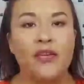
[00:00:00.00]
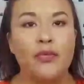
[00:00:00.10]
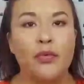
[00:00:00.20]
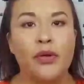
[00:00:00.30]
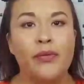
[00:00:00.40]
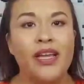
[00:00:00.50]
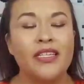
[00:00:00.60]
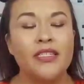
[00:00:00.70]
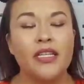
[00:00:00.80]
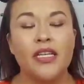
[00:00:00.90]
then when we
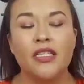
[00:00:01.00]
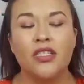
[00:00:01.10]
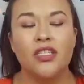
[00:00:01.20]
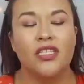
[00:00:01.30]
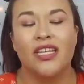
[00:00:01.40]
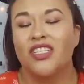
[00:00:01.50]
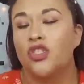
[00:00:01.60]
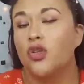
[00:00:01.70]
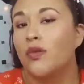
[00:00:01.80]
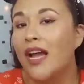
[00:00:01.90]
went, they
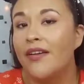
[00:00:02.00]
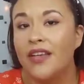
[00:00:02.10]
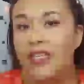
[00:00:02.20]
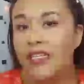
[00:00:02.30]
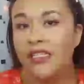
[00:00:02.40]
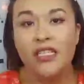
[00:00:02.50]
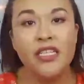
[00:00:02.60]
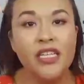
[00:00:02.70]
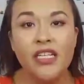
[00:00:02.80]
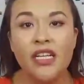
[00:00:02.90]
just don't have any
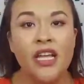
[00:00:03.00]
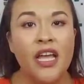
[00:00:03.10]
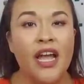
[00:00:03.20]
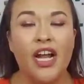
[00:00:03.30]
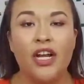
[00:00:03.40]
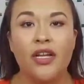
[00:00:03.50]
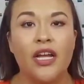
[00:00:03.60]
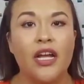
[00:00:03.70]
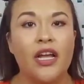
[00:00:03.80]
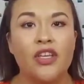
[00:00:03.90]
seating
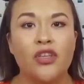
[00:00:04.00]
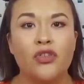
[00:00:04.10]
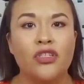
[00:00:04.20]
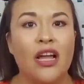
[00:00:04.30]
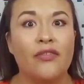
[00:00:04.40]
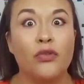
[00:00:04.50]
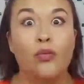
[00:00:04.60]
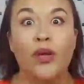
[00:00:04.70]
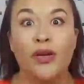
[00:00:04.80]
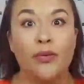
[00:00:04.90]
area. You just have to
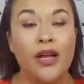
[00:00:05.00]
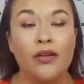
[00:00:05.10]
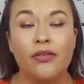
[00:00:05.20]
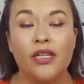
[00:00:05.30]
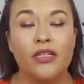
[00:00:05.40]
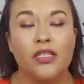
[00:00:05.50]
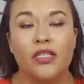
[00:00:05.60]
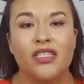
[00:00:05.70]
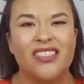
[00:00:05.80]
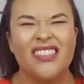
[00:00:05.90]
wait around, and it's
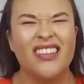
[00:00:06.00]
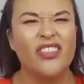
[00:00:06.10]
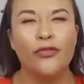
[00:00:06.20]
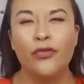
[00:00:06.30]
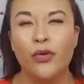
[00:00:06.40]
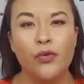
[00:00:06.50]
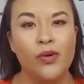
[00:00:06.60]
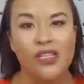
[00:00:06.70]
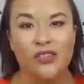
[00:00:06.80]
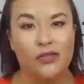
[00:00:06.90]
just, the food
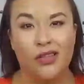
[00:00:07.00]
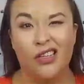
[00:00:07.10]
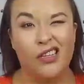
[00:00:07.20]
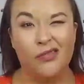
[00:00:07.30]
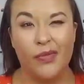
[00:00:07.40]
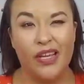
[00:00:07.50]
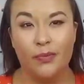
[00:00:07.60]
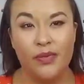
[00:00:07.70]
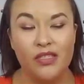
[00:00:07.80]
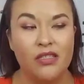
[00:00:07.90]
wasn't really my
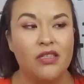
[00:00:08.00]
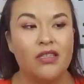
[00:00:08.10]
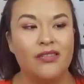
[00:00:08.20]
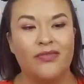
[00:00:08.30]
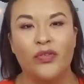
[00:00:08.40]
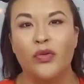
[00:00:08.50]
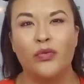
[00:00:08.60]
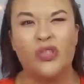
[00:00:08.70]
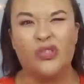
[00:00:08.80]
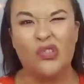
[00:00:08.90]
cup of tea. The food
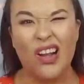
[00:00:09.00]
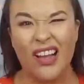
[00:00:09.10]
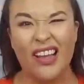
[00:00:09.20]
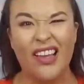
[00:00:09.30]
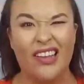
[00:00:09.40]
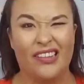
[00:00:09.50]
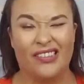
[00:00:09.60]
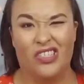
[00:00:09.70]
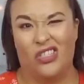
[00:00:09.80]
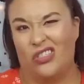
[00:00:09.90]
was dry
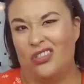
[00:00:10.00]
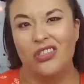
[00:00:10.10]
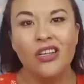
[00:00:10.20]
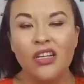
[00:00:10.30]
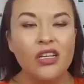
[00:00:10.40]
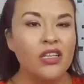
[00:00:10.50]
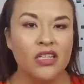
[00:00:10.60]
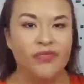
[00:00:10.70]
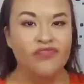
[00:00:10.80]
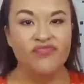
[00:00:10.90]
and just,
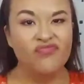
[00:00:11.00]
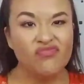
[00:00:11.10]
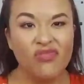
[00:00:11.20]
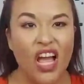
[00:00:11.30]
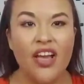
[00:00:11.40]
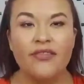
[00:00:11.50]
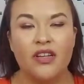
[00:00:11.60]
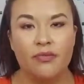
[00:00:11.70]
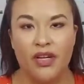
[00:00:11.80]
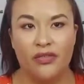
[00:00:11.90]
I've
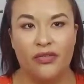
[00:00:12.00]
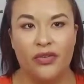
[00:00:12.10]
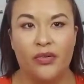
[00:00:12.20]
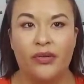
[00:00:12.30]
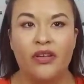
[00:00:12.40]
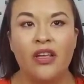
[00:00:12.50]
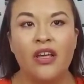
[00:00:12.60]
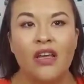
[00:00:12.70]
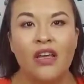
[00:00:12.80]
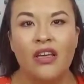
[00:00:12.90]
done better food.
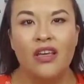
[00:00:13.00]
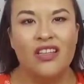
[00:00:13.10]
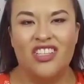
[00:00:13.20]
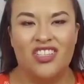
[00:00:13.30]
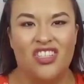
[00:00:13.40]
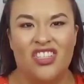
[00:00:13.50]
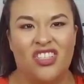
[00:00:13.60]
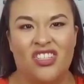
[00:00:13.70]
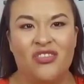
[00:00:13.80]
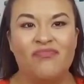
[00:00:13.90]
It's
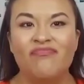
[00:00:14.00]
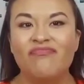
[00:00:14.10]
just,